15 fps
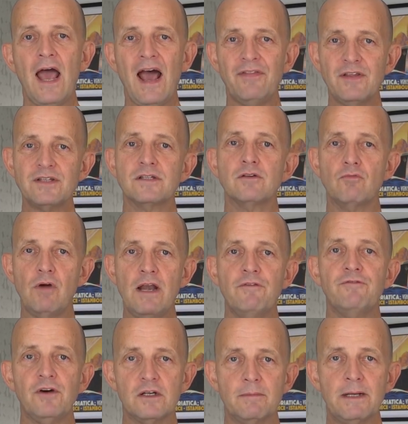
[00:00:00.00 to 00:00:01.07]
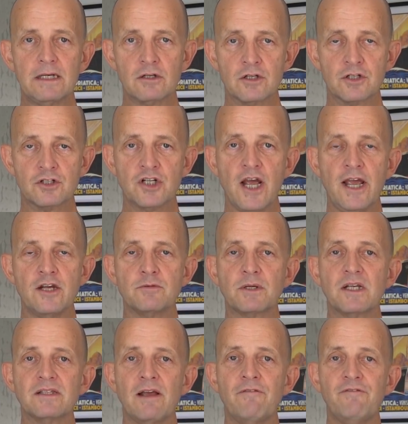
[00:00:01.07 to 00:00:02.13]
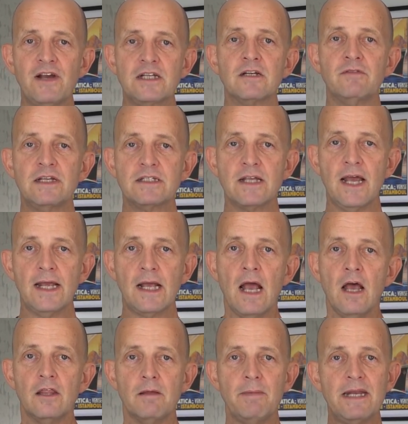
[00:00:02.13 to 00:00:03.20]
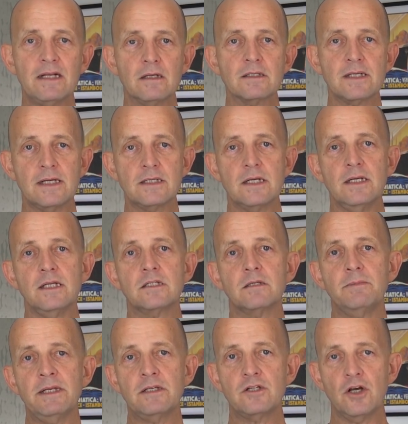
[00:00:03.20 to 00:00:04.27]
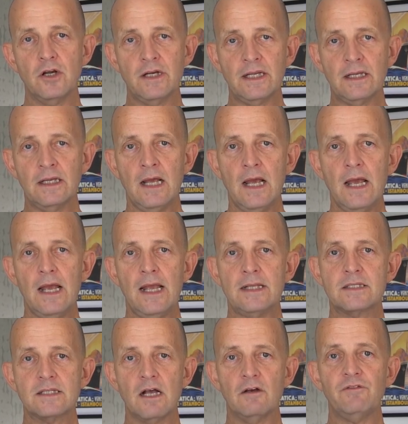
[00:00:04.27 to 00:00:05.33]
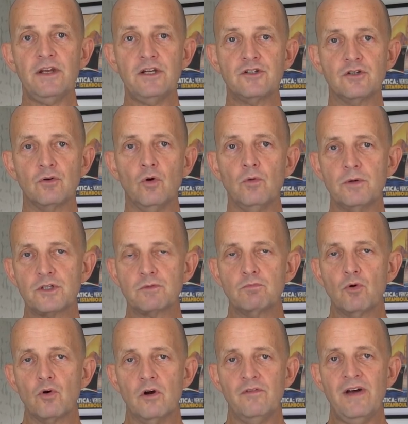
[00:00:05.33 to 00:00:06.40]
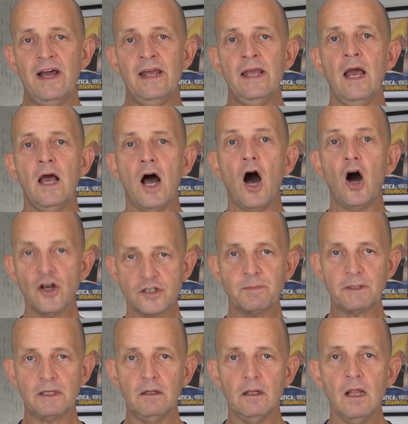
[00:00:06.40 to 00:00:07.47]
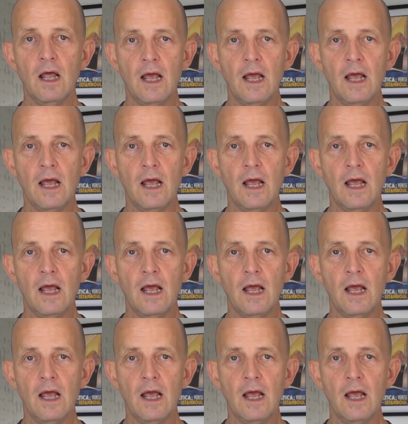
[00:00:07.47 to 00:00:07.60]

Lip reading: And this is a really fundamental change because they're effectively saying the medical center needs to be turning itself into almost more of a hospital